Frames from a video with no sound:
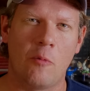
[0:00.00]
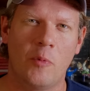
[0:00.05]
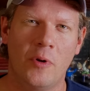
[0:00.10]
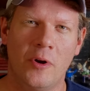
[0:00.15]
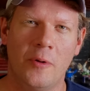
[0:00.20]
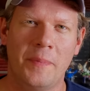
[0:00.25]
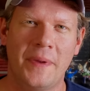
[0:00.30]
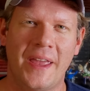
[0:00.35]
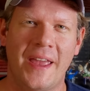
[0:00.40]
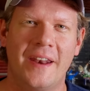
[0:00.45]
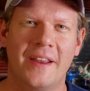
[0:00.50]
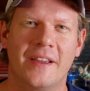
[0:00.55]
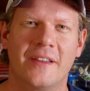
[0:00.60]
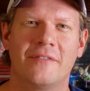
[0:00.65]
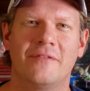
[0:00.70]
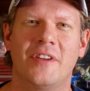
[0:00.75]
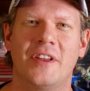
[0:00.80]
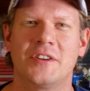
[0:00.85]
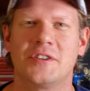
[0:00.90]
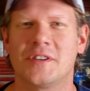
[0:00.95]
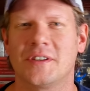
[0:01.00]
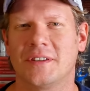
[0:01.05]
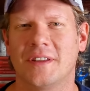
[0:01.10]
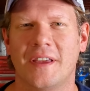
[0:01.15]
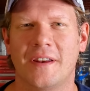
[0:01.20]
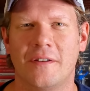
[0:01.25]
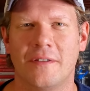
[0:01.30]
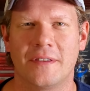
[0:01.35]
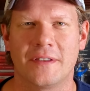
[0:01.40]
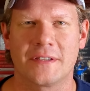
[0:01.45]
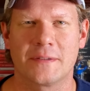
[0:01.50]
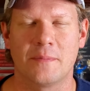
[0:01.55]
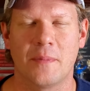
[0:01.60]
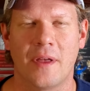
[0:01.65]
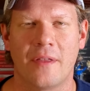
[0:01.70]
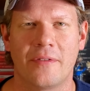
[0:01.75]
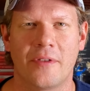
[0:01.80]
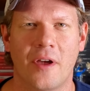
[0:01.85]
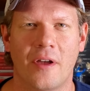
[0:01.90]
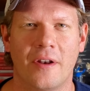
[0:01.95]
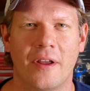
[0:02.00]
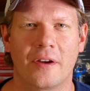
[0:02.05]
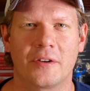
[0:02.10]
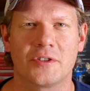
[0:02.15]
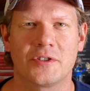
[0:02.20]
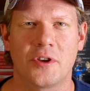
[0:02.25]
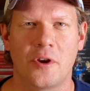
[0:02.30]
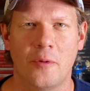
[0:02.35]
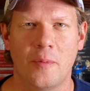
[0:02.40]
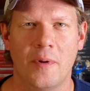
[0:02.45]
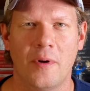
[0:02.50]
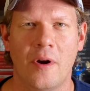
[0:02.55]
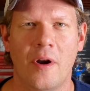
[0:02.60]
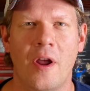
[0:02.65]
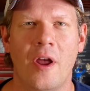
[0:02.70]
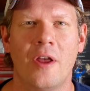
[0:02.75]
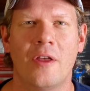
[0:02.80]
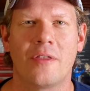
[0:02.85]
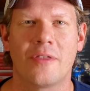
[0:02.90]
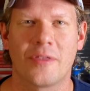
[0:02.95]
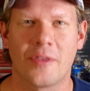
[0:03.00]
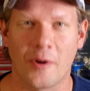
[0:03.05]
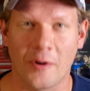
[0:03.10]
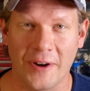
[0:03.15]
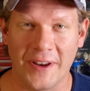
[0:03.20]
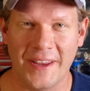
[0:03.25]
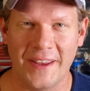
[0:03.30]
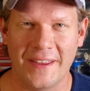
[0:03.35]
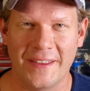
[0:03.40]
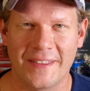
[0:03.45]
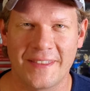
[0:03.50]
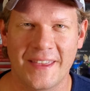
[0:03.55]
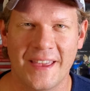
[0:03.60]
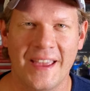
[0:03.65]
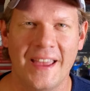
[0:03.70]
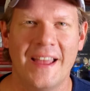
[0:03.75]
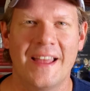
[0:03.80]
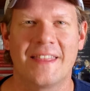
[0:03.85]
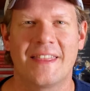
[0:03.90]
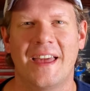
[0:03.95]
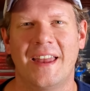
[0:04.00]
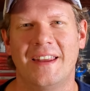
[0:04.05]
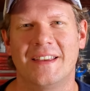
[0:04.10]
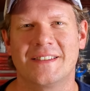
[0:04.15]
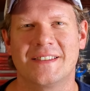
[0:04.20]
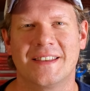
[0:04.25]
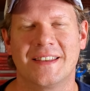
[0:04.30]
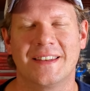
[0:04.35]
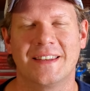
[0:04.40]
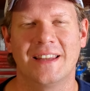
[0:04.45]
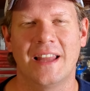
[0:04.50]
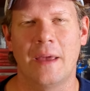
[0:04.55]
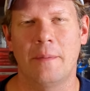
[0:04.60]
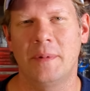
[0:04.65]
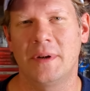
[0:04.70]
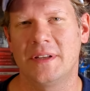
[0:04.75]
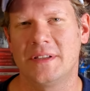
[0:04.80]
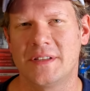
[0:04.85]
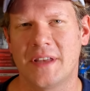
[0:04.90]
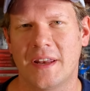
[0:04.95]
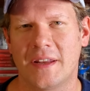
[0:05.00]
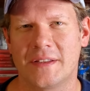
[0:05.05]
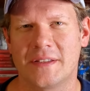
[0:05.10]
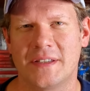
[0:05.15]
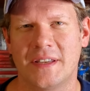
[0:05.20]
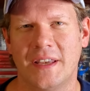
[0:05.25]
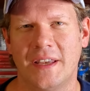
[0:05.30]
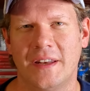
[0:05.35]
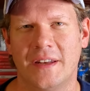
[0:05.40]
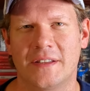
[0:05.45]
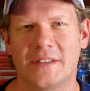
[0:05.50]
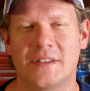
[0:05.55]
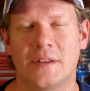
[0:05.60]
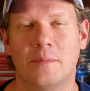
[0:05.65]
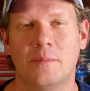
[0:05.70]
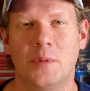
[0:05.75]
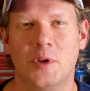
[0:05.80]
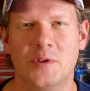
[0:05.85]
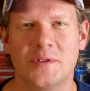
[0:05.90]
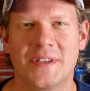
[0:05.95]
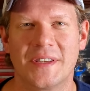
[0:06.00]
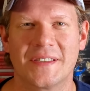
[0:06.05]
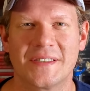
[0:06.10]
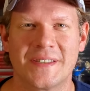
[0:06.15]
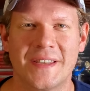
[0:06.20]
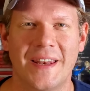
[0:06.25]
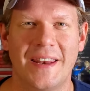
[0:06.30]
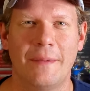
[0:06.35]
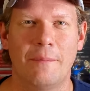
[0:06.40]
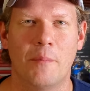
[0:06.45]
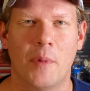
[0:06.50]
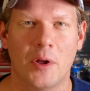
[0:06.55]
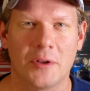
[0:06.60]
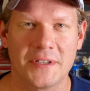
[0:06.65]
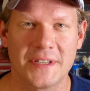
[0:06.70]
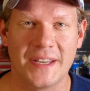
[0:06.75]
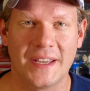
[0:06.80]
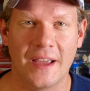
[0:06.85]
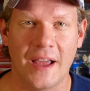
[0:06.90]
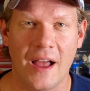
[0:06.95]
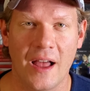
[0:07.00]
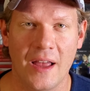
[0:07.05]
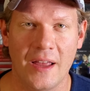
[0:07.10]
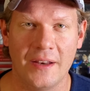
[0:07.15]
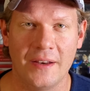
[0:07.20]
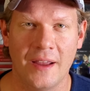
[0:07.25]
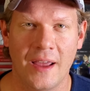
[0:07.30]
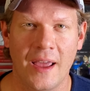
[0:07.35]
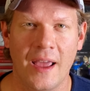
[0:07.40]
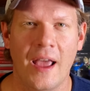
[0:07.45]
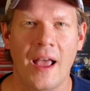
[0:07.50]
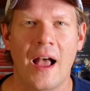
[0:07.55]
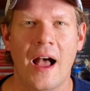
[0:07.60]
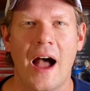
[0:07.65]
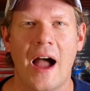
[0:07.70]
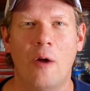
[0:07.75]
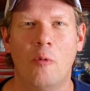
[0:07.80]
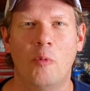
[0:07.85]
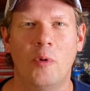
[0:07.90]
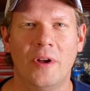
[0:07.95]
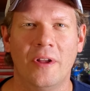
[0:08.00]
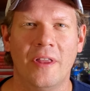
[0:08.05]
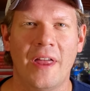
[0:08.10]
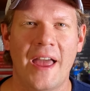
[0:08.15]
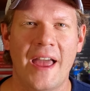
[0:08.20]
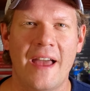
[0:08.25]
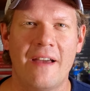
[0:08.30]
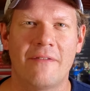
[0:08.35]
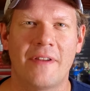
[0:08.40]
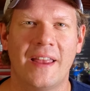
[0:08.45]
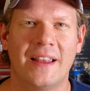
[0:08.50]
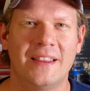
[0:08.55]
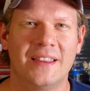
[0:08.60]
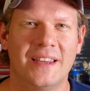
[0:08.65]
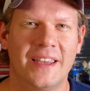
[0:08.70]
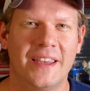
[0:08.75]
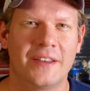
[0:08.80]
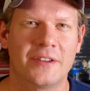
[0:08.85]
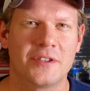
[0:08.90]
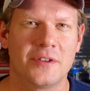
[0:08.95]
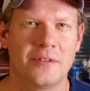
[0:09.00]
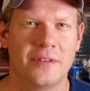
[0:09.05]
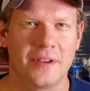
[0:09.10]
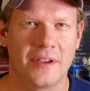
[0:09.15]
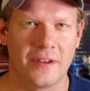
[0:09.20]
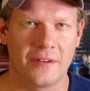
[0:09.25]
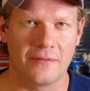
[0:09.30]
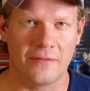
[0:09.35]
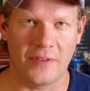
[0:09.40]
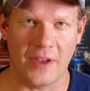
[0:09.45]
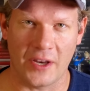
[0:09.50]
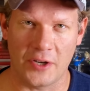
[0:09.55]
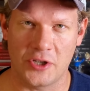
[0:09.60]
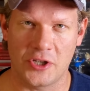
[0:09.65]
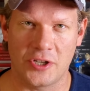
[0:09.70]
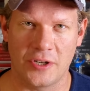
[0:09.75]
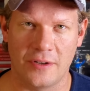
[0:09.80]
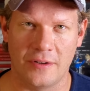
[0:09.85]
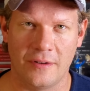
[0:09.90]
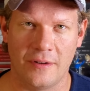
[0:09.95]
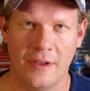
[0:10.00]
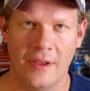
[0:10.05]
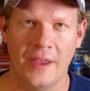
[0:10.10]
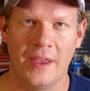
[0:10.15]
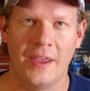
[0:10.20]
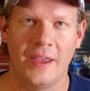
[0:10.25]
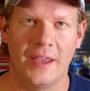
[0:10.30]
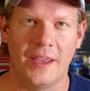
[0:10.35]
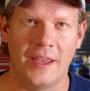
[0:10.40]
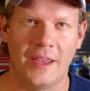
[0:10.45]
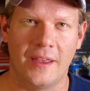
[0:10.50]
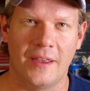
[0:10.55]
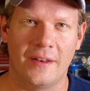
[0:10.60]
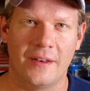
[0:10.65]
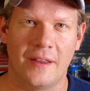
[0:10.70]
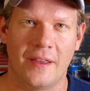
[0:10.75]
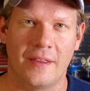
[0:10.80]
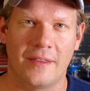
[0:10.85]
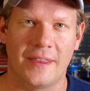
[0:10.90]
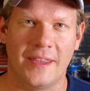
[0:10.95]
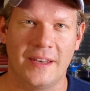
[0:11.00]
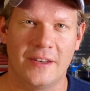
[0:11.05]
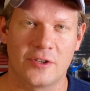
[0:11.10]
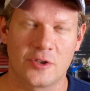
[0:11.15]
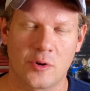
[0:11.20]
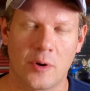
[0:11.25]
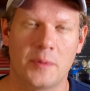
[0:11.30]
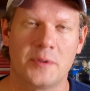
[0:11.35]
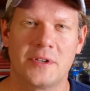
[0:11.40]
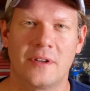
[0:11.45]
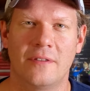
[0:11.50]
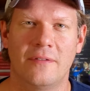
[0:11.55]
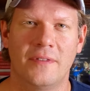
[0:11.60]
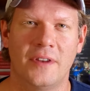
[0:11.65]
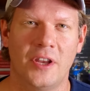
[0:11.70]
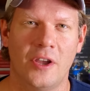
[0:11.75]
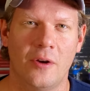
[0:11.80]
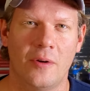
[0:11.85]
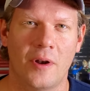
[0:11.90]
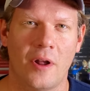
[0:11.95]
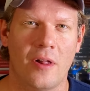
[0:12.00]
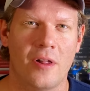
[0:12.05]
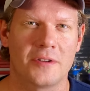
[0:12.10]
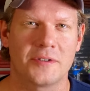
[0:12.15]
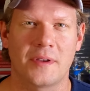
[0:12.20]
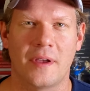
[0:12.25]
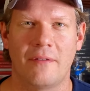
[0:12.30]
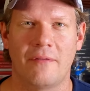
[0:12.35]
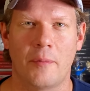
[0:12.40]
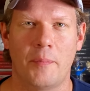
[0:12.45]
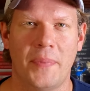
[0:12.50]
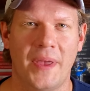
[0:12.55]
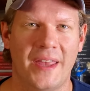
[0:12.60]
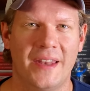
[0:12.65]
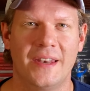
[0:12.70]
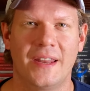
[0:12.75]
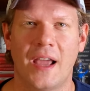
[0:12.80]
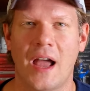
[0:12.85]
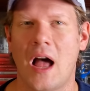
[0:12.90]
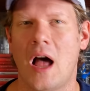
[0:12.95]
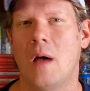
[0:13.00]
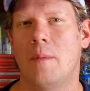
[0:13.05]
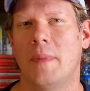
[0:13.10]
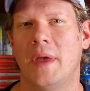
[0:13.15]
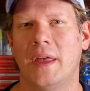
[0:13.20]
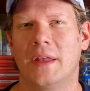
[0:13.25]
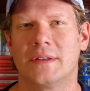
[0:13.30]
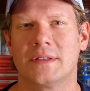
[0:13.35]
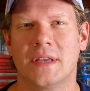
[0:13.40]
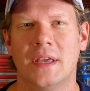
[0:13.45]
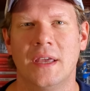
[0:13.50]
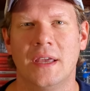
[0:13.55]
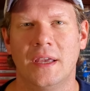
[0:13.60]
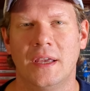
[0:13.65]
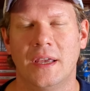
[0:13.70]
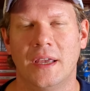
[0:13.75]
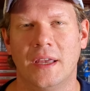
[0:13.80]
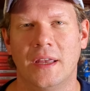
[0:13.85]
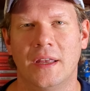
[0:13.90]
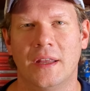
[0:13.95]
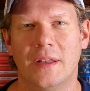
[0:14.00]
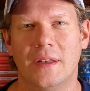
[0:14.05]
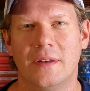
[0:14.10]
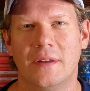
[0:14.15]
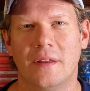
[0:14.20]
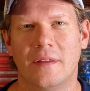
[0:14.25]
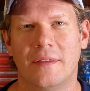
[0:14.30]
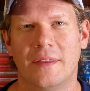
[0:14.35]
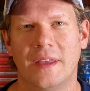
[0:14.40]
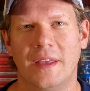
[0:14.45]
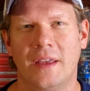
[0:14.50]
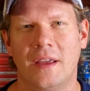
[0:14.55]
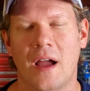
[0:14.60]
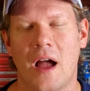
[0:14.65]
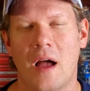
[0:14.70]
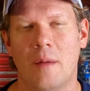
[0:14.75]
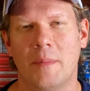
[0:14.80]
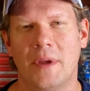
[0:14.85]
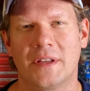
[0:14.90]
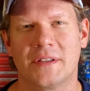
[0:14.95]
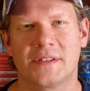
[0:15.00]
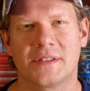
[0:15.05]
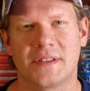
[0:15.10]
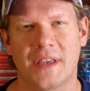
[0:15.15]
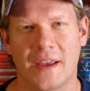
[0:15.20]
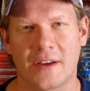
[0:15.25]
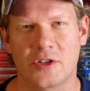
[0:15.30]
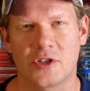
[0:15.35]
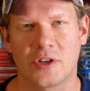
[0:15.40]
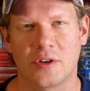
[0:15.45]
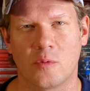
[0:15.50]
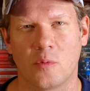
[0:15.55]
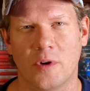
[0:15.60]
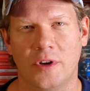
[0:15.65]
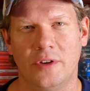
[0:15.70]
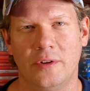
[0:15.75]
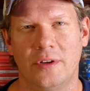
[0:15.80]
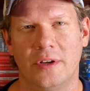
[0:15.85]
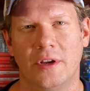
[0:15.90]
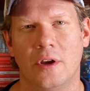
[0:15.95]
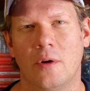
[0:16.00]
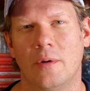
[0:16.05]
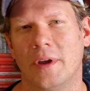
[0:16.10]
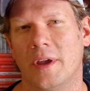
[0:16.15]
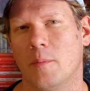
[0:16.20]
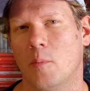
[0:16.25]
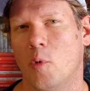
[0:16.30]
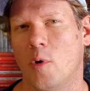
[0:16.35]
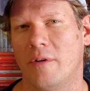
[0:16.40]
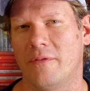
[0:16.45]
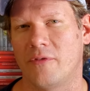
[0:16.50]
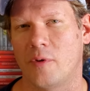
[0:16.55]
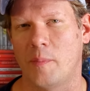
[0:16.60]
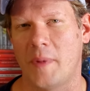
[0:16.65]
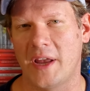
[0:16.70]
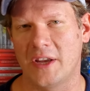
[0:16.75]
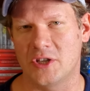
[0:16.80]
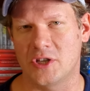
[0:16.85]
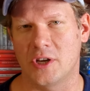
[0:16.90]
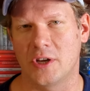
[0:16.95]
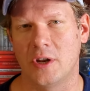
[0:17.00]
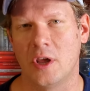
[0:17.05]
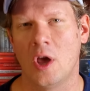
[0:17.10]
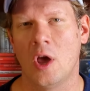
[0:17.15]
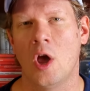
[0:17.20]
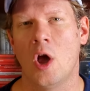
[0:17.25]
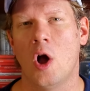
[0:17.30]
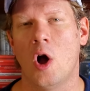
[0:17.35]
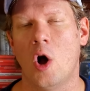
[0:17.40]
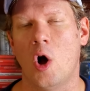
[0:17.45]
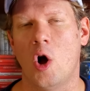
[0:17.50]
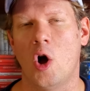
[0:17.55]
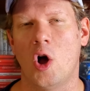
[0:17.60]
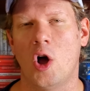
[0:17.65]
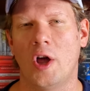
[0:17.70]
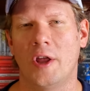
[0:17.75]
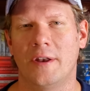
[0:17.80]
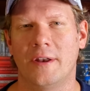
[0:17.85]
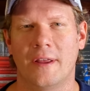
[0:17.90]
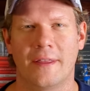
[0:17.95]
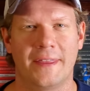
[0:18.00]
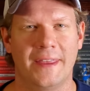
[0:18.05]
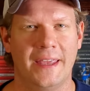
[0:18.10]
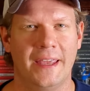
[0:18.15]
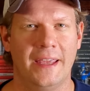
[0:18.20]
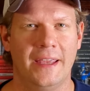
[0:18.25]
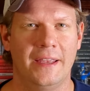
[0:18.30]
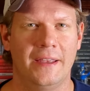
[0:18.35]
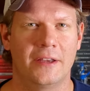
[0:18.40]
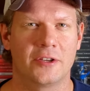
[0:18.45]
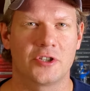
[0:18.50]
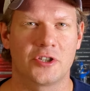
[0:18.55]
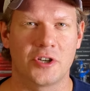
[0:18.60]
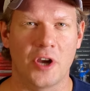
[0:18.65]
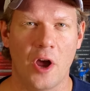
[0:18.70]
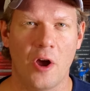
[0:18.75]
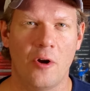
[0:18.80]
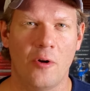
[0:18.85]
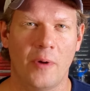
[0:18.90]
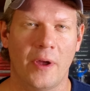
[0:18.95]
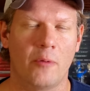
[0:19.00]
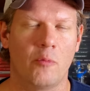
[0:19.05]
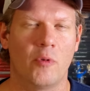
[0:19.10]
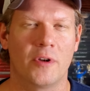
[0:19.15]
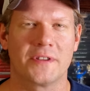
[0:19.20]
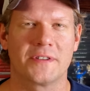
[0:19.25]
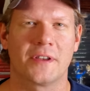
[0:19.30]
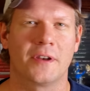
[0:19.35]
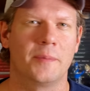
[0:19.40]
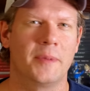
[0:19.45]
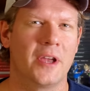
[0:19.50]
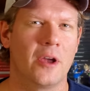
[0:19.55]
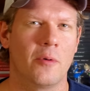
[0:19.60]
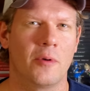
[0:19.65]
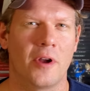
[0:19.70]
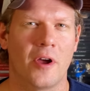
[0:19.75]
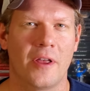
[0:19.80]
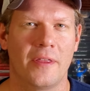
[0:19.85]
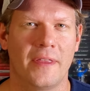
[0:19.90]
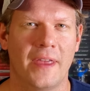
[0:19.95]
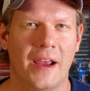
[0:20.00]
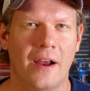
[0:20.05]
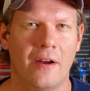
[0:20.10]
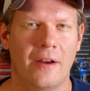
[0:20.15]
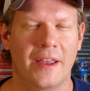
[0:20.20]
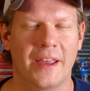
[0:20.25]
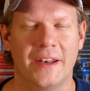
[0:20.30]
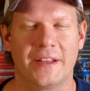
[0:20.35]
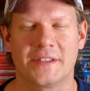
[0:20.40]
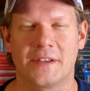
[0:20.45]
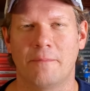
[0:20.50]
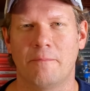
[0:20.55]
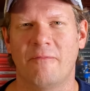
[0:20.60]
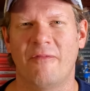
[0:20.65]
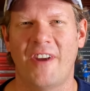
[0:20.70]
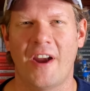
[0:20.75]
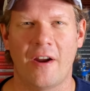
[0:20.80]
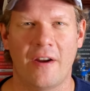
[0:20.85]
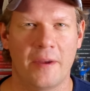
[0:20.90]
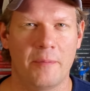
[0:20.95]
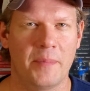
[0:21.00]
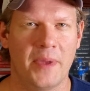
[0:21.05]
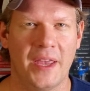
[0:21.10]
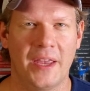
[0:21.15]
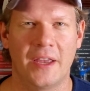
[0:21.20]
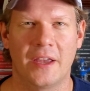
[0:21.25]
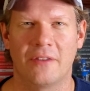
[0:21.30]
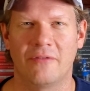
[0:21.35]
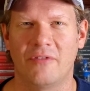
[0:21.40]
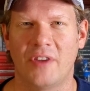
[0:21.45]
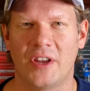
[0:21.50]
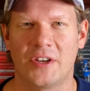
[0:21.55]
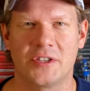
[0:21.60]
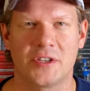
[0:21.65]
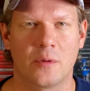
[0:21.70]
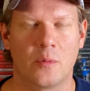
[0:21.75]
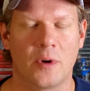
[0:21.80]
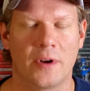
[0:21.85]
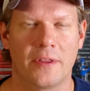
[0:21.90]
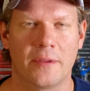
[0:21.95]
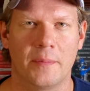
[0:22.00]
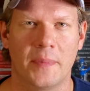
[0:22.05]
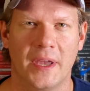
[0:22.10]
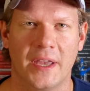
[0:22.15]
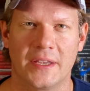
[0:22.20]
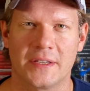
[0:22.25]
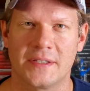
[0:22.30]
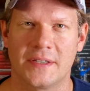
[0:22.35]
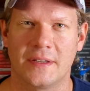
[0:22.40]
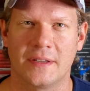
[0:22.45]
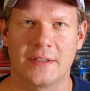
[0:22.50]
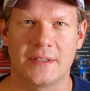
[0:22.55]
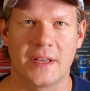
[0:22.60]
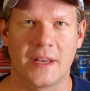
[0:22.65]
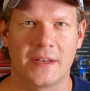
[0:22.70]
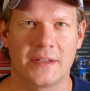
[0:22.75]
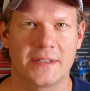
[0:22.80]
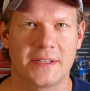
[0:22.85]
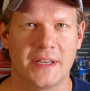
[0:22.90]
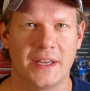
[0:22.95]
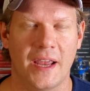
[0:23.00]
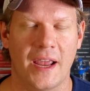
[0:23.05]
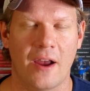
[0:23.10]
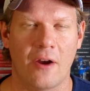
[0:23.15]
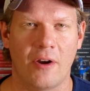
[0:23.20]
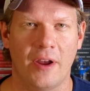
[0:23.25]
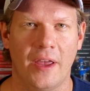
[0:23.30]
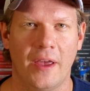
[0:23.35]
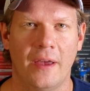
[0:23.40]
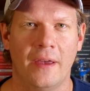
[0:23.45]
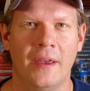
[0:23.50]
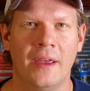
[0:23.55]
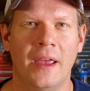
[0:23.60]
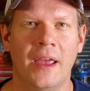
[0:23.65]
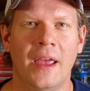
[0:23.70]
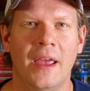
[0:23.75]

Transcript: I will be at a convention later this month on October 30th. That is in Lebanon, Tennessee, and it's the Music City Multicon. I will have a link to the convention in the description of the video, and I'll also have a pinned comment in the comments section where you can go and get more information on the show and what's going to be going on there. Again, it's a very big convention, one of the biggest in the Tennessee area.